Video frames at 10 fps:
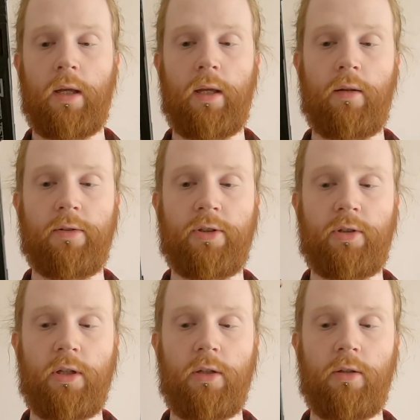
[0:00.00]

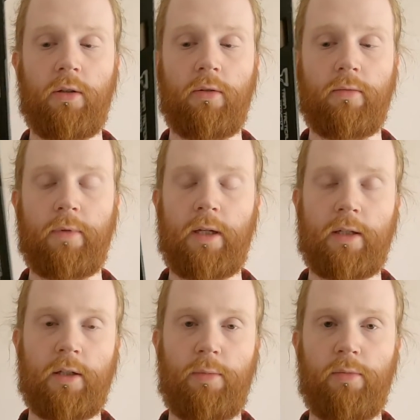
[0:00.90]
actually
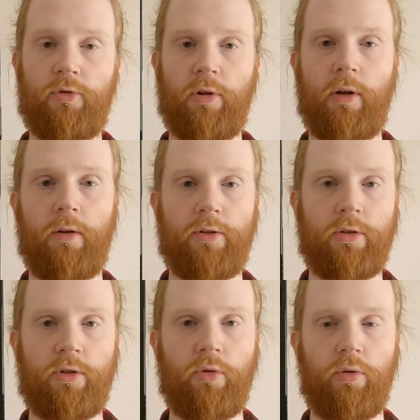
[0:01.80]
I'll pull the trigger here just
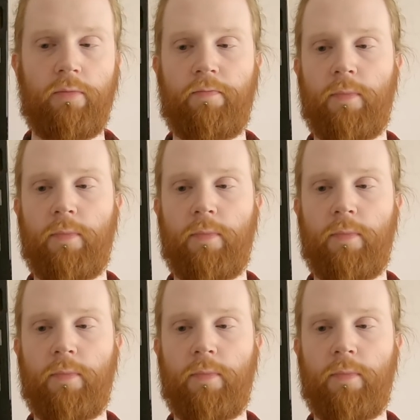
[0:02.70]
to show you.